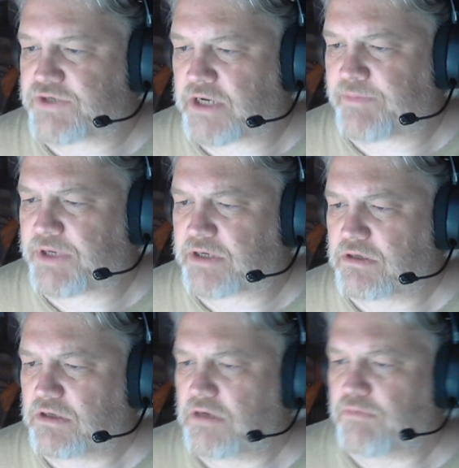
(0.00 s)
to pick
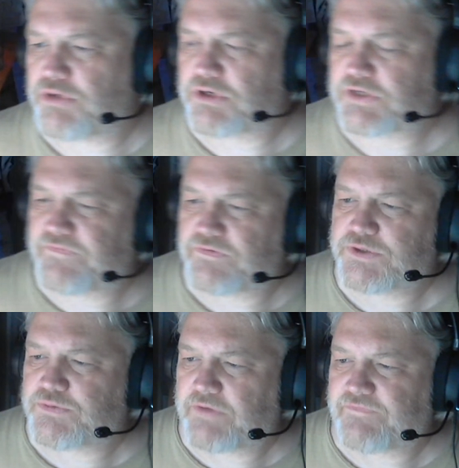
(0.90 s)
books for the
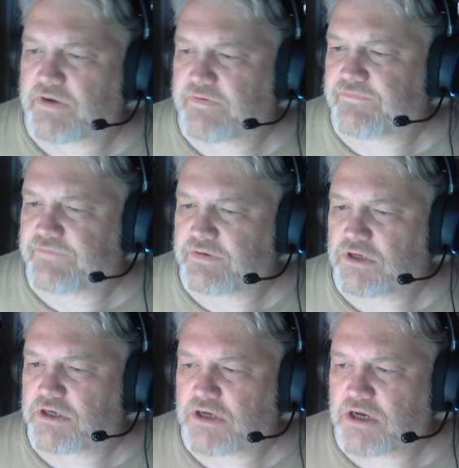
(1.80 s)
25
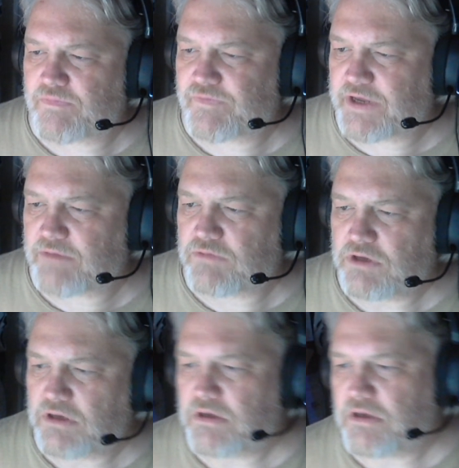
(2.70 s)
and up that
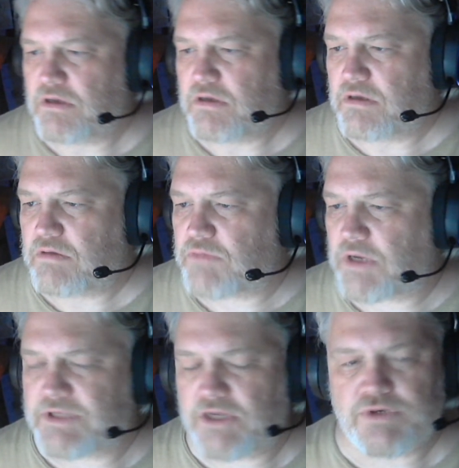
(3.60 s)

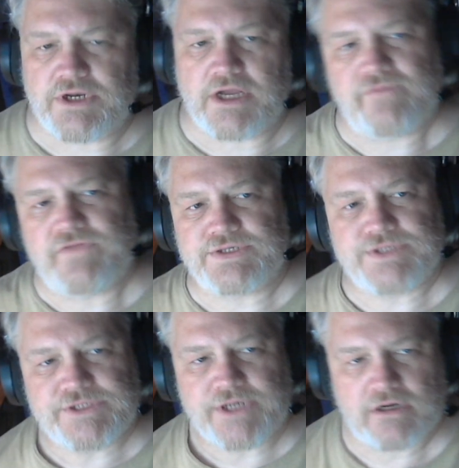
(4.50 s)
maybe they would not have
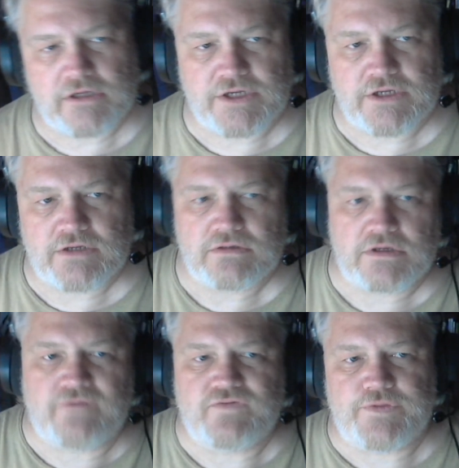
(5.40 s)
necessarily
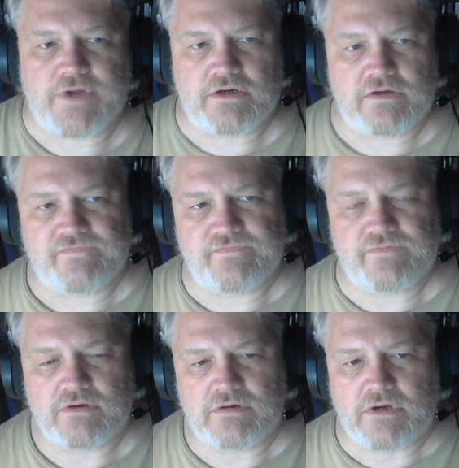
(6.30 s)
ever thought of
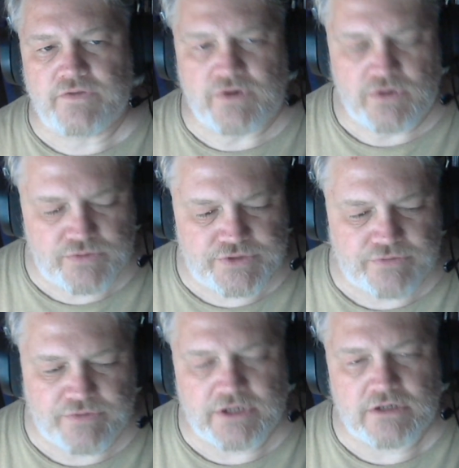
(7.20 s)
on their own to
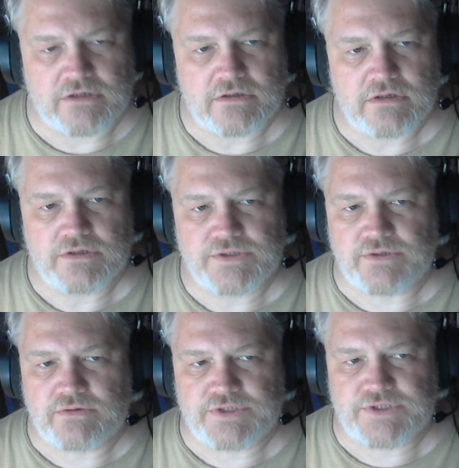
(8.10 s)
read.
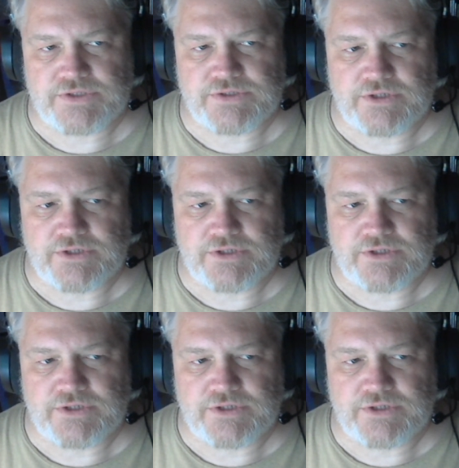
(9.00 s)
So it's just